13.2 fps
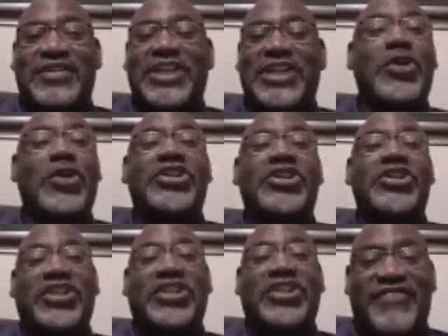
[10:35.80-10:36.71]
And you are
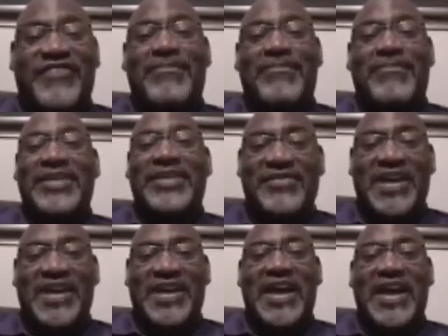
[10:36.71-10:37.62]
justified by
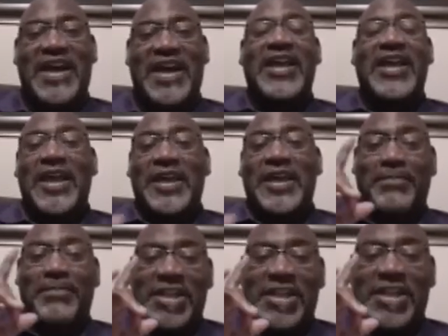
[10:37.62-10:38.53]
believing God.
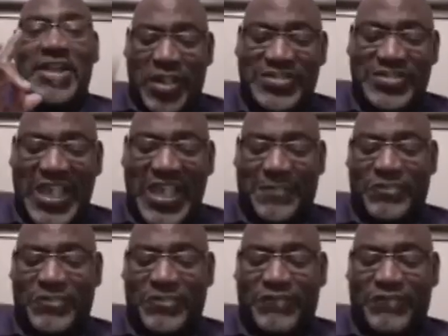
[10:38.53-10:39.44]
Because of
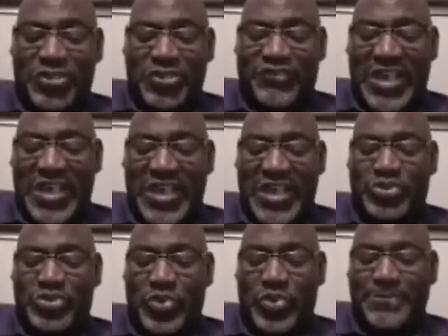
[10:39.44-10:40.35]
that, verse five,
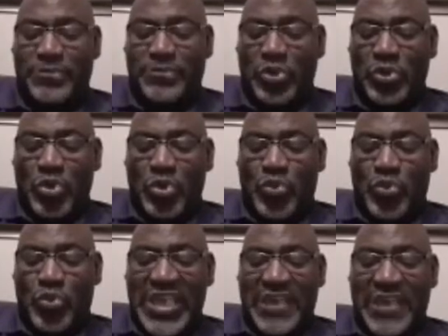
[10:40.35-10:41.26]
verse 1,
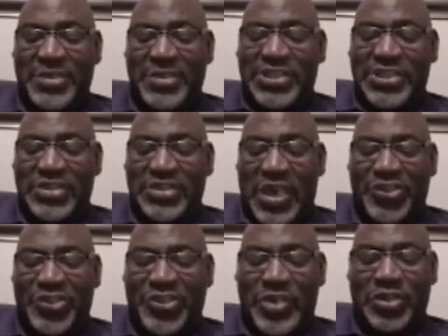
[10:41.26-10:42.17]
we have peace with
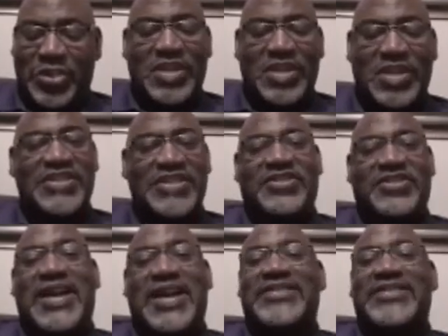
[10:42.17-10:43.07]
God through our Lord Jesus
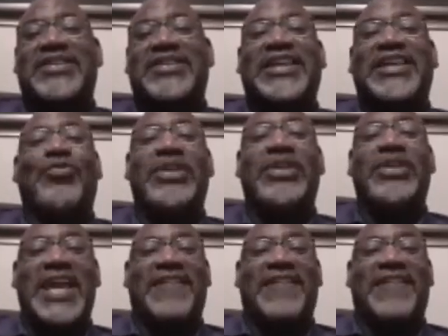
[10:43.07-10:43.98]
Christ. Again,
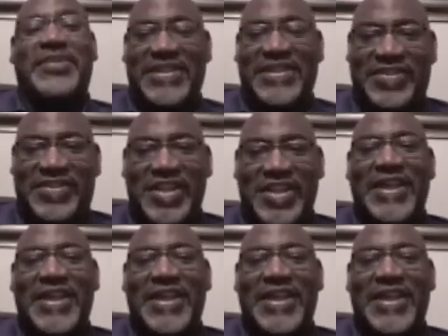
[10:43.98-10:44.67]
we have peace.